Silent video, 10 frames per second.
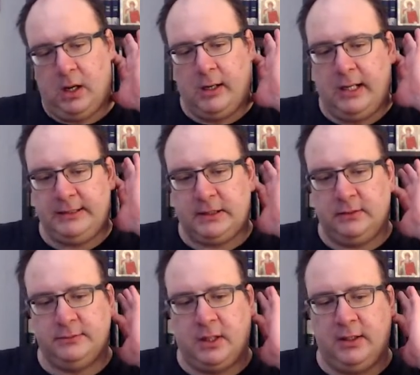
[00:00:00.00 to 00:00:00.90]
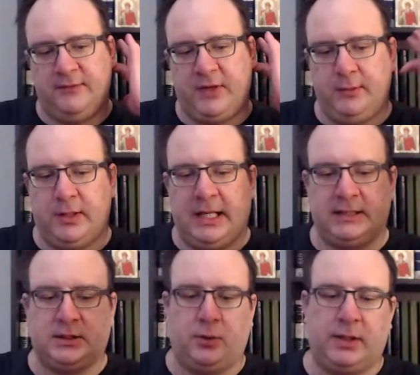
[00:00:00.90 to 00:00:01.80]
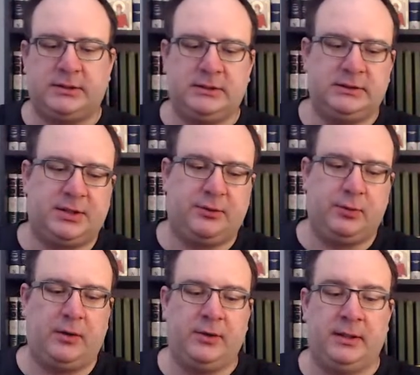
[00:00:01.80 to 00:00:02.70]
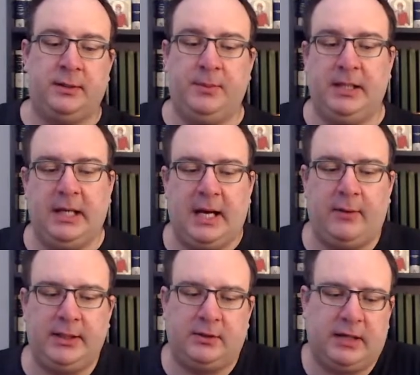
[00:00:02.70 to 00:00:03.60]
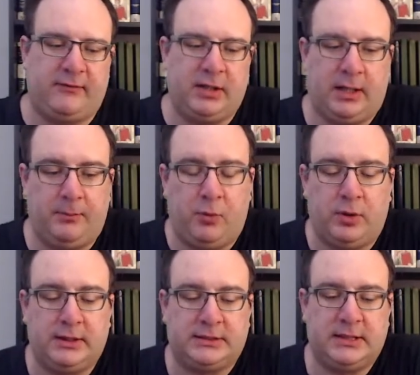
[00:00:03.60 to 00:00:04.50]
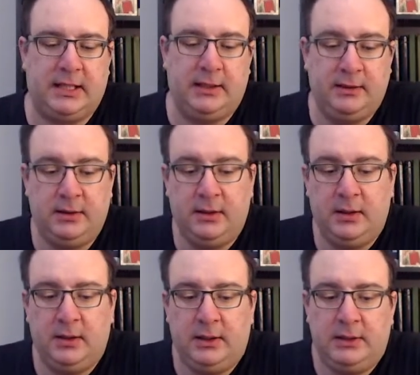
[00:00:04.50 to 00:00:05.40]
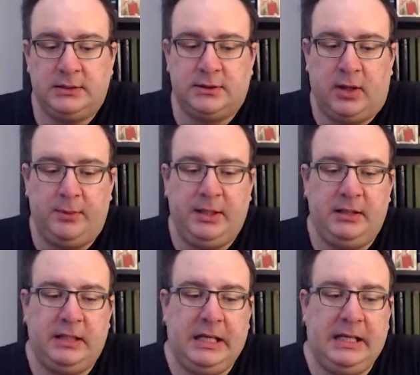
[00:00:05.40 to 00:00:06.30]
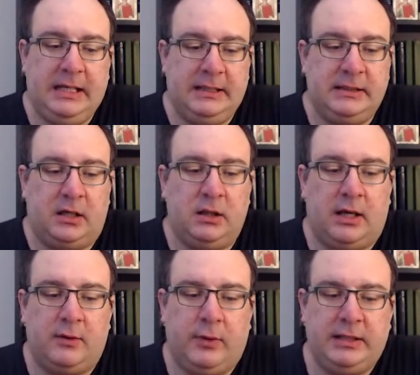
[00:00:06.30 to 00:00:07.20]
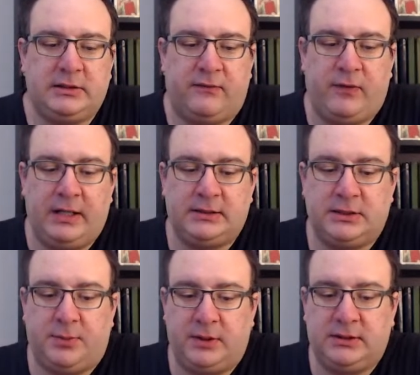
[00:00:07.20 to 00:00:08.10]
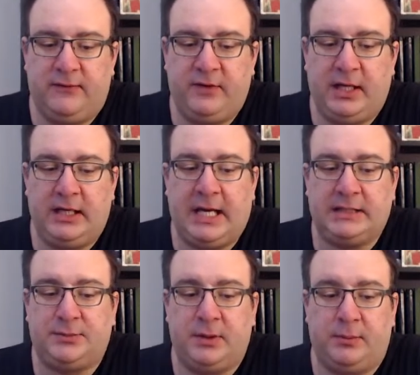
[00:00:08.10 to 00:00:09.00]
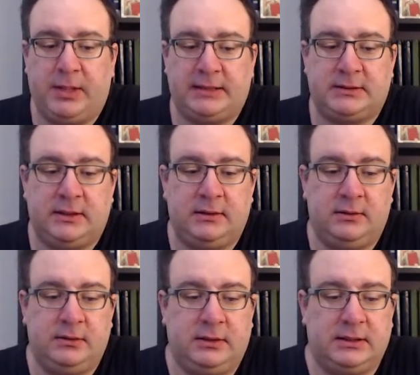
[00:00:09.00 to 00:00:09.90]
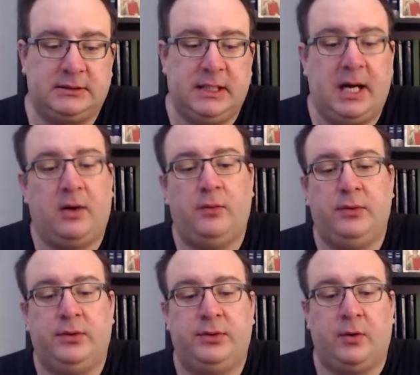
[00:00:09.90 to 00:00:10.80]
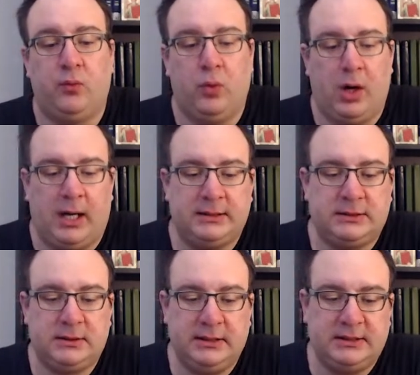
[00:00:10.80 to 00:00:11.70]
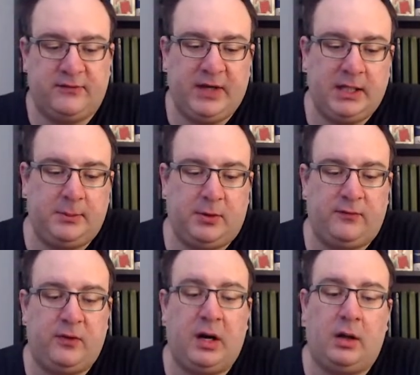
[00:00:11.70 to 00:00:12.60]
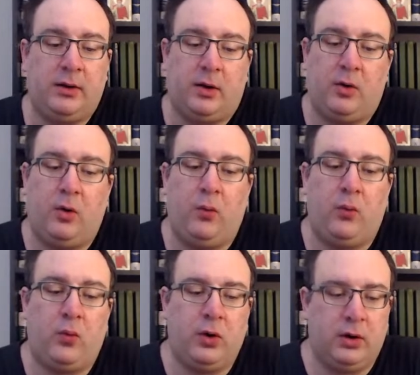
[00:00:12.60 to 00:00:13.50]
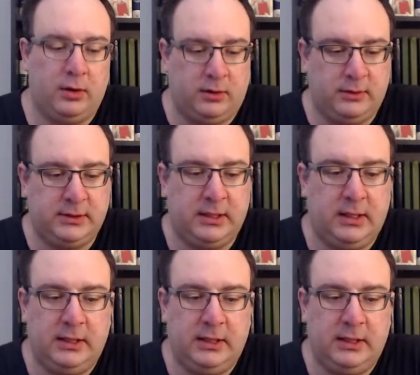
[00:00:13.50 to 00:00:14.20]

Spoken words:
All right. All right. If anyone has questions, throw them in now. I don't have a lot more to say. So, I mean, in a lot of ways, the Francis pontificate has been a blessing because now the rot is available for the whole world